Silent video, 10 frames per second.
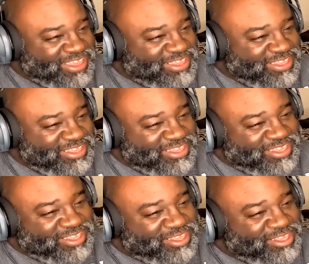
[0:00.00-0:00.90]
That
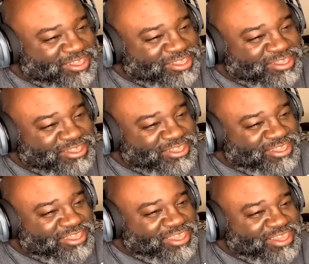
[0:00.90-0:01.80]

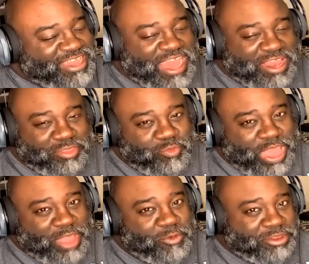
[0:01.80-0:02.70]
is
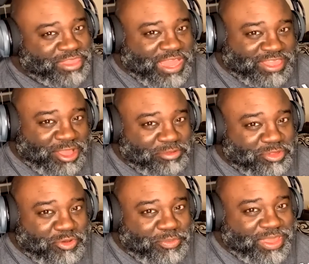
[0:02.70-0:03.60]
way worse than I thought it was
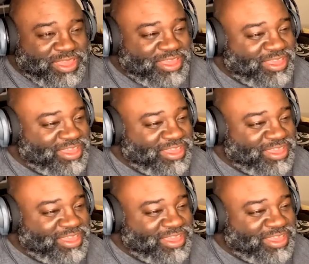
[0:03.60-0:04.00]
going to be.